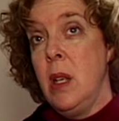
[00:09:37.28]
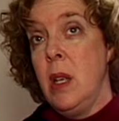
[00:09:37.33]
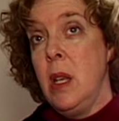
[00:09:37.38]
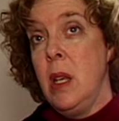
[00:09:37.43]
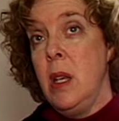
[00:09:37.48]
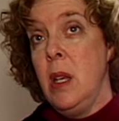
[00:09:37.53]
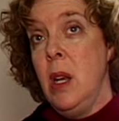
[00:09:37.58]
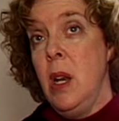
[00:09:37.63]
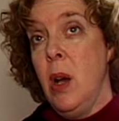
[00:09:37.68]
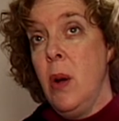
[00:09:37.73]

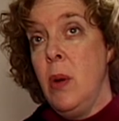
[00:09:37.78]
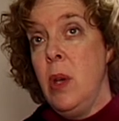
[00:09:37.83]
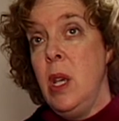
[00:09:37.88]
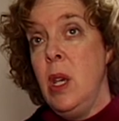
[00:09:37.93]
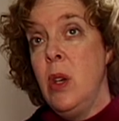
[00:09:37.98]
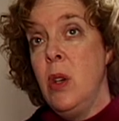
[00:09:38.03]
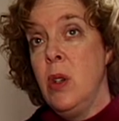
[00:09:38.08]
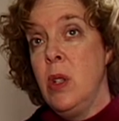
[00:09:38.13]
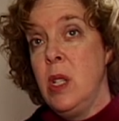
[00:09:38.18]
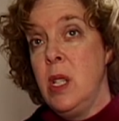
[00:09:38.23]

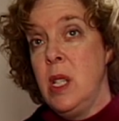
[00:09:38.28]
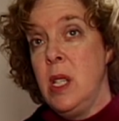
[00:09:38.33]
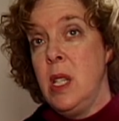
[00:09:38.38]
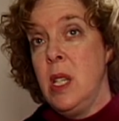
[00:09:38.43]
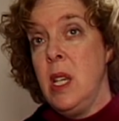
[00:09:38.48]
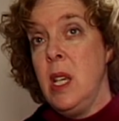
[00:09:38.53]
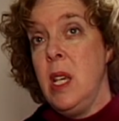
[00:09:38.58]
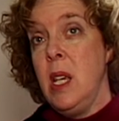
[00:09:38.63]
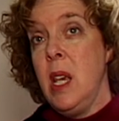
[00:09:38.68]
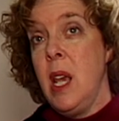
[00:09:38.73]
he could
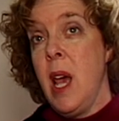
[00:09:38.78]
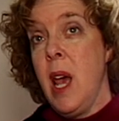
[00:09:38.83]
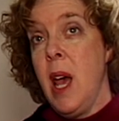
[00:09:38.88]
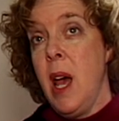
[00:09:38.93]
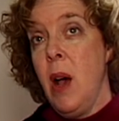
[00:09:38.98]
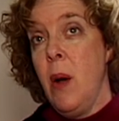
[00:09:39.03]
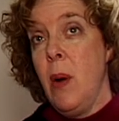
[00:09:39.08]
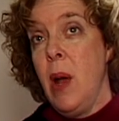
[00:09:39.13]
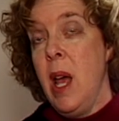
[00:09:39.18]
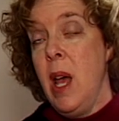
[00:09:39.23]
see
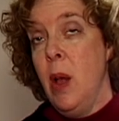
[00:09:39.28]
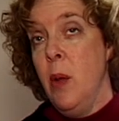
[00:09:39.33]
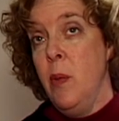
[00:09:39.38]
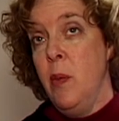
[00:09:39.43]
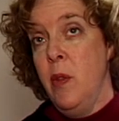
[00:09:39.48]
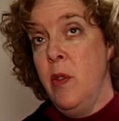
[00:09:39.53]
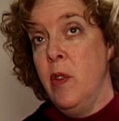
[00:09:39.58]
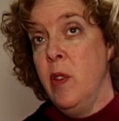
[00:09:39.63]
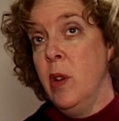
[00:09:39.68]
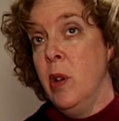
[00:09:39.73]
how
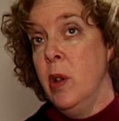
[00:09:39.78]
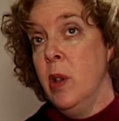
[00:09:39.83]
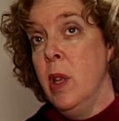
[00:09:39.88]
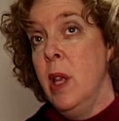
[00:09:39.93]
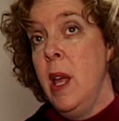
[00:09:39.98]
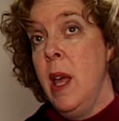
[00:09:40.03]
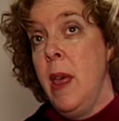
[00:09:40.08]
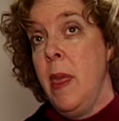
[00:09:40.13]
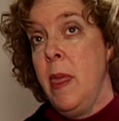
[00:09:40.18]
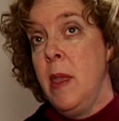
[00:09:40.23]

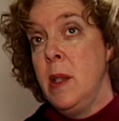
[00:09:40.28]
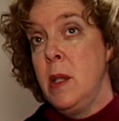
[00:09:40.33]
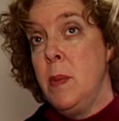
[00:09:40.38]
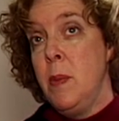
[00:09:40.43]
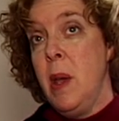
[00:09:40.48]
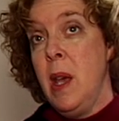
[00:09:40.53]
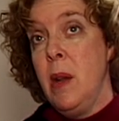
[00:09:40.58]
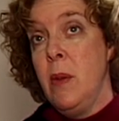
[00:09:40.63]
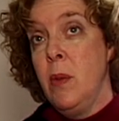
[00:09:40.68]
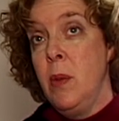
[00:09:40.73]
helpful this
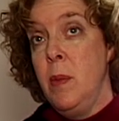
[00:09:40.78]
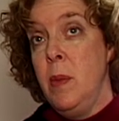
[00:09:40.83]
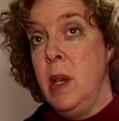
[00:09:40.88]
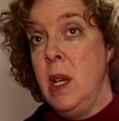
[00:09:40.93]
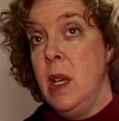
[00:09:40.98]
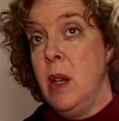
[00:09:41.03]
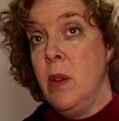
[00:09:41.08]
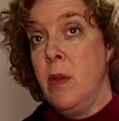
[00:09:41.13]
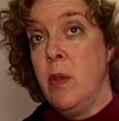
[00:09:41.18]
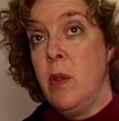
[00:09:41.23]
pen would
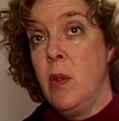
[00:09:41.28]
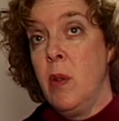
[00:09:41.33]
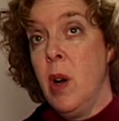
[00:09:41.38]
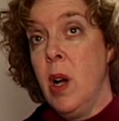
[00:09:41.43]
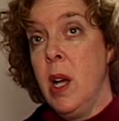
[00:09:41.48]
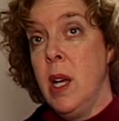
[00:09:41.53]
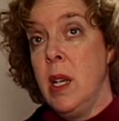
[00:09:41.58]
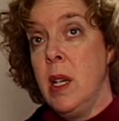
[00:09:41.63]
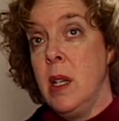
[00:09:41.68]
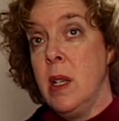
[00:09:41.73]
be in a
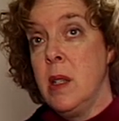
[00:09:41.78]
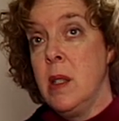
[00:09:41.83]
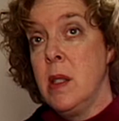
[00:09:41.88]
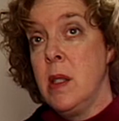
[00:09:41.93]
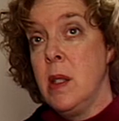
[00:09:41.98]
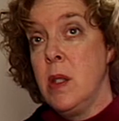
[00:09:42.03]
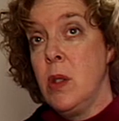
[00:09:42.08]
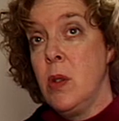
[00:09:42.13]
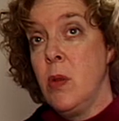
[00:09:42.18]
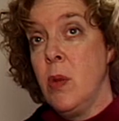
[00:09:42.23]
variety of
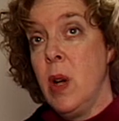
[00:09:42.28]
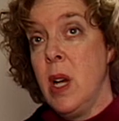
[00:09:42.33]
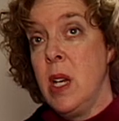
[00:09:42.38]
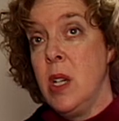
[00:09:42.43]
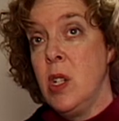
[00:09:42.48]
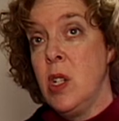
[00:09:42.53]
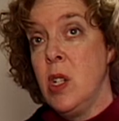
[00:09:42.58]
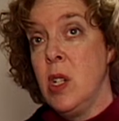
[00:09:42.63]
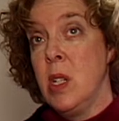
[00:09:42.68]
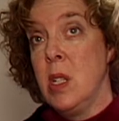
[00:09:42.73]

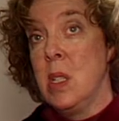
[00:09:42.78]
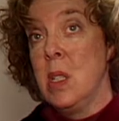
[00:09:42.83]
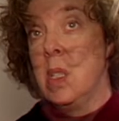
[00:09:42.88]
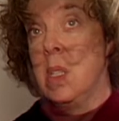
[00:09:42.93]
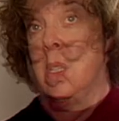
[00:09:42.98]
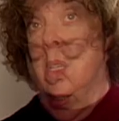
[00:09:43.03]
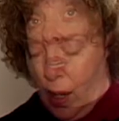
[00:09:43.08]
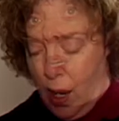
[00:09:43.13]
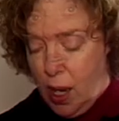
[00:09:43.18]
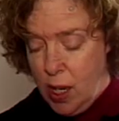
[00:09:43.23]
situations.